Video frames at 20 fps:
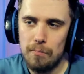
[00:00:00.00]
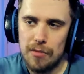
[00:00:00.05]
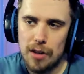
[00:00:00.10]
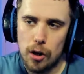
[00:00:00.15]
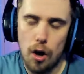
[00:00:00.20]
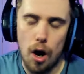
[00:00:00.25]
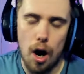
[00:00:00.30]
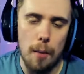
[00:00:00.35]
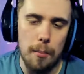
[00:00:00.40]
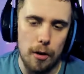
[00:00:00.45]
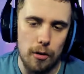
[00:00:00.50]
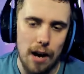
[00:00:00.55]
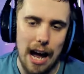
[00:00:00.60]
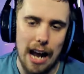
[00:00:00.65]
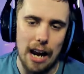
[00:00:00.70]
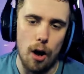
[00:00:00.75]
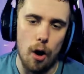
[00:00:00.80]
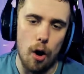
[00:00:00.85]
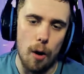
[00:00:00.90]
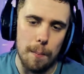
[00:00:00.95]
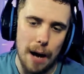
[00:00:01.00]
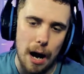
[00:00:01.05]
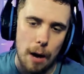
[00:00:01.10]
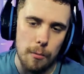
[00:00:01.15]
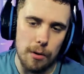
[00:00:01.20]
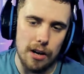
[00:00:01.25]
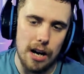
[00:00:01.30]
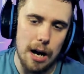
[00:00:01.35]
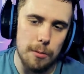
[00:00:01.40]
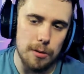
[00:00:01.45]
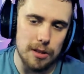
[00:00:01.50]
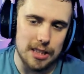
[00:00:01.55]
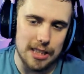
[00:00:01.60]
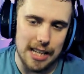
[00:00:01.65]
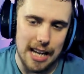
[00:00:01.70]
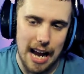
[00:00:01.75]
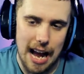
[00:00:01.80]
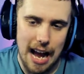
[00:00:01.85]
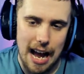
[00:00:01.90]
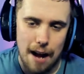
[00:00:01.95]
got our morale up, and we were able to
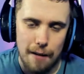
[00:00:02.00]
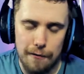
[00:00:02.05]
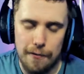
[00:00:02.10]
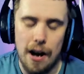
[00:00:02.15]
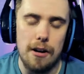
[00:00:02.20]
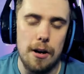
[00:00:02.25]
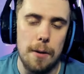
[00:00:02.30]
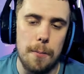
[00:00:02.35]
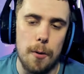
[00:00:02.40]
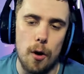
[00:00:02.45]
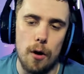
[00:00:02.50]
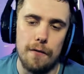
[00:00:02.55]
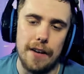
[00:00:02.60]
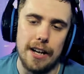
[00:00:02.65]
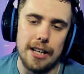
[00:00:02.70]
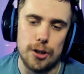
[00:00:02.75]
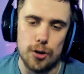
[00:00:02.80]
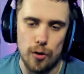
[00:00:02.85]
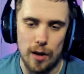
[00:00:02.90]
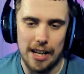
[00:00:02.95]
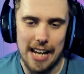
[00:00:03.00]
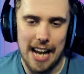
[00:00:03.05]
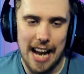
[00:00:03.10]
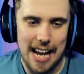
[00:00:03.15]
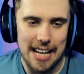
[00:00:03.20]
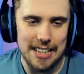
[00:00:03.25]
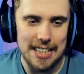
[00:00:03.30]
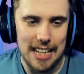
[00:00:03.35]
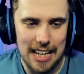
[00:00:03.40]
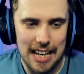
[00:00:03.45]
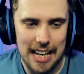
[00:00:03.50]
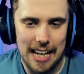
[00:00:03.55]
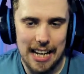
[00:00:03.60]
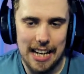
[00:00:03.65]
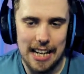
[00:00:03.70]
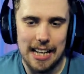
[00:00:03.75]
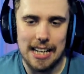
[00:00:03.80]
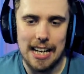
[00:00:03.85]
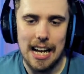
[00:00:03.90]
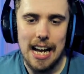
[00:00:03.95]
get a very important victory in the
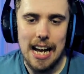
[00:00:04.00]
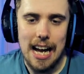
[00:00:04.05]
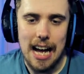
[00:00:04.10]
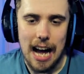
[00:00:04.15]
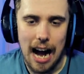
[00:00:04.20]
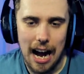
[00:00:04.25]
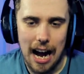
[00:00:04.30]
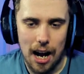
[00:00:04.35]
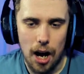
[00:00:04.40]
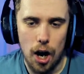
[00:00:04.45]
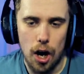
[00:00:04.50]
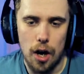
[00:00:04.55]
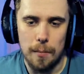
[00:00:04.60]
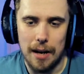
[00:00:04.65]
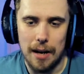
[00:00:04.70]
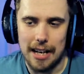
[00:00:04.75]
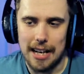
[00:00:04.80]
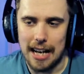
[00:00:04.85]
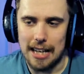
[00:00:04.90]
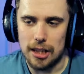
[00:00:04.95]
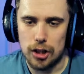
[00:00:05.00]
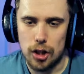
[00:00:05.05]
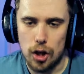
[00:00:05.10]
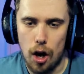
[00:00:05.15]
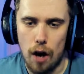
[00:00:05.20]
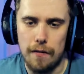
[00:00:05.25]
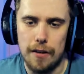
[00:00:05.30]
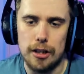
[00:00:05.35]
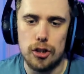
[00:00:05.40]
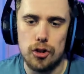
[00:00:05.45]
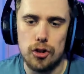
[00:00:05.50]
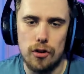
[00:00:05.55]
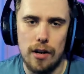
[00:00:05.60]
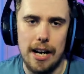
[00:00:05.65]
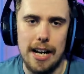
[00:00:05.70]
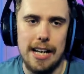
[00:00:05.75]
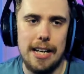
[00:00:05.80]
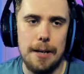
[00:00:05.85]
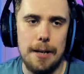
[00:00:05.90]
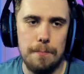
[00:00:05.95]
league at home against
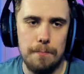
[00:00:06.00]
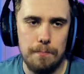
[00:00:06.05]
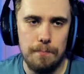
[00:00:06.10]
Coventry.